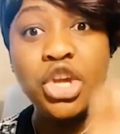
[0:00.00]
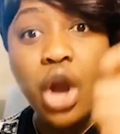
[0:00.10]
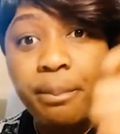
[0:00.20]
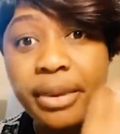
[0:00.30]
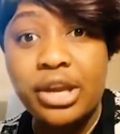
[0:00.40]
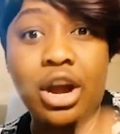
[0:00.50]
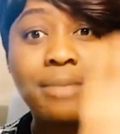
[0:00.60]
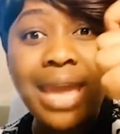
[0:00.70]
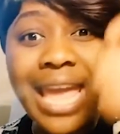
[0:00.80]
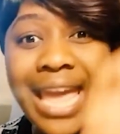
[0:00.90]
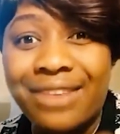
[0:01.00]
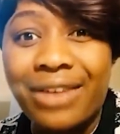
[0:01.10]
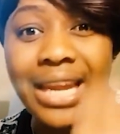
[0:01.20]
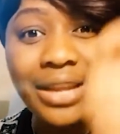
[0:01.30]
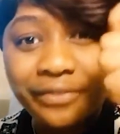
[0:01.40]
you become a
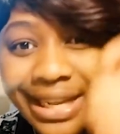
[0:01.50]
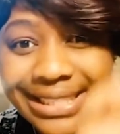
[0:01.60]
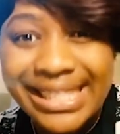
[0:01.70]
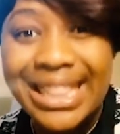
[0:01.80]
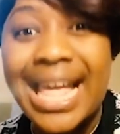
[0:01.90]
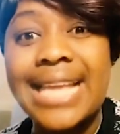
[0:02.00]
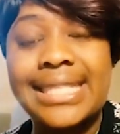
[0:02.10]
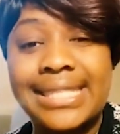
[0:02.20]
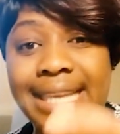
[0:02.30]
relevant light